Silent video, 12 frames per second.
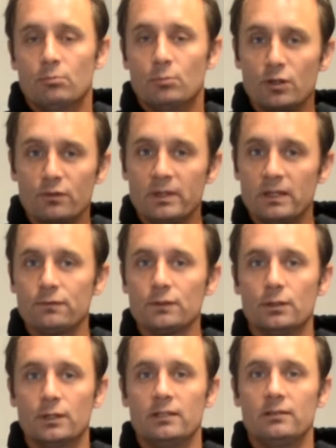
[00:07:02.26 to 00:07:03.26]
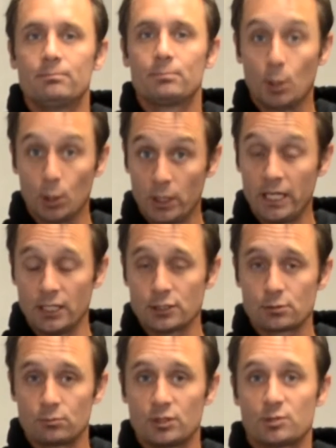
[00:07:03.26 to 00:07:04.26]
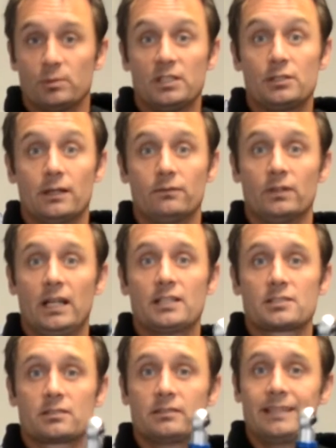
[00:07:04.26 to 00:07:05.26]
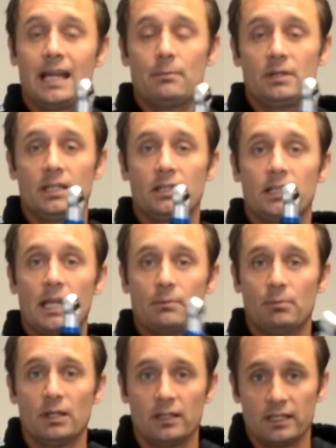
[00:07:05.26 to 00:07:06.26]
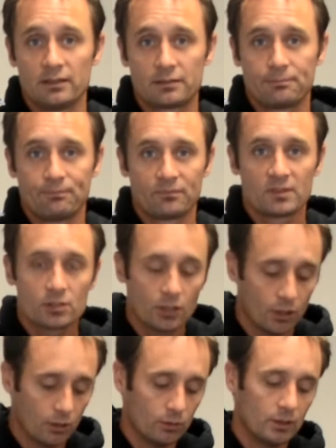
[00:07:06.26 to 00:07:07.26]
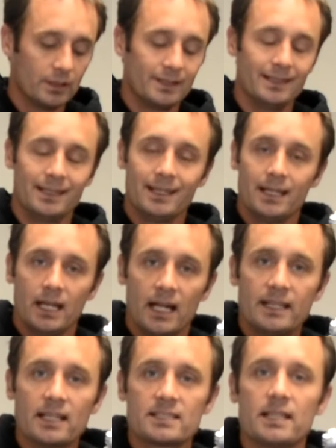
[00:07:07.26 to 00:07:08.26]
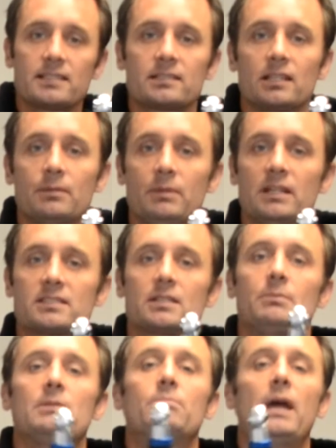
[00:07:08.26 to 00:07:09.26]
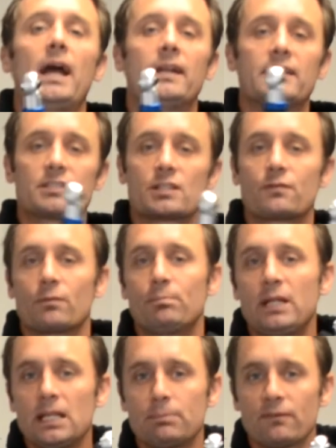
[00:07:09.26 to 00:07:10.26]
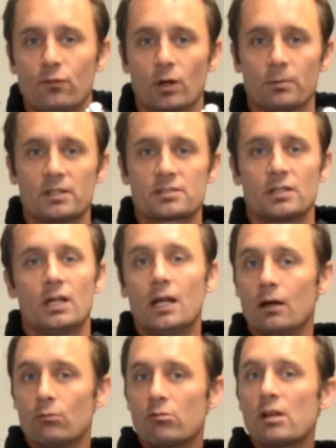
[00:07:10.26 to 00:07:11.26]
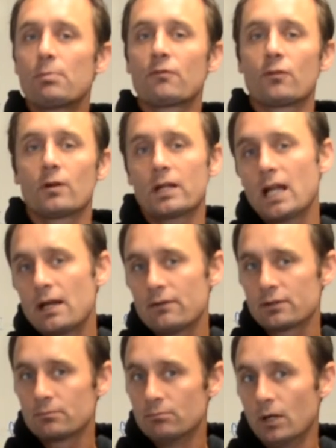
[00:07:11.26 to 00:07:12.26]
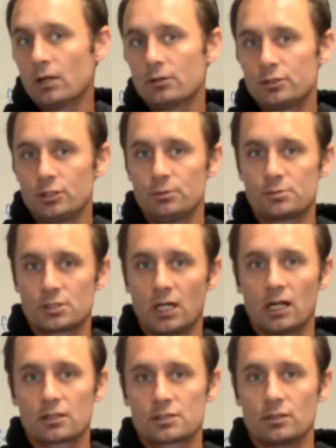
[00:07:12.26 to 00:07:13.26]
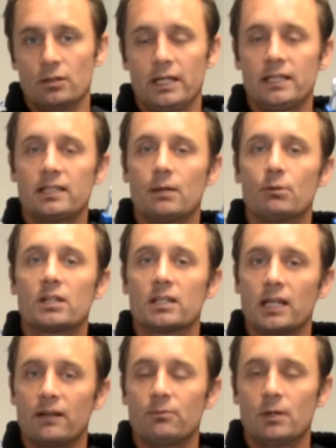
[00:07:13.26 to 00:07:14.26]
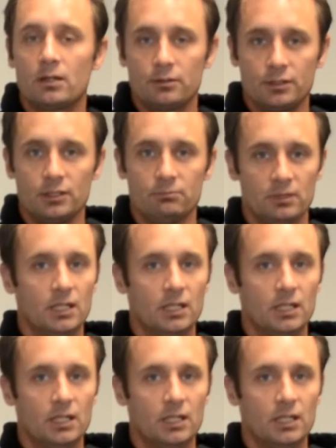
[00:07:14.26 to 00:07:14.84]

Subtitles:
movement of fluid per inch, which means you have less dampening capabilities. So it doesn't necessarily mean it's going to be bad. It's just for peak performance, we prefer to have a monotube shock. So anytime we can have a monotube,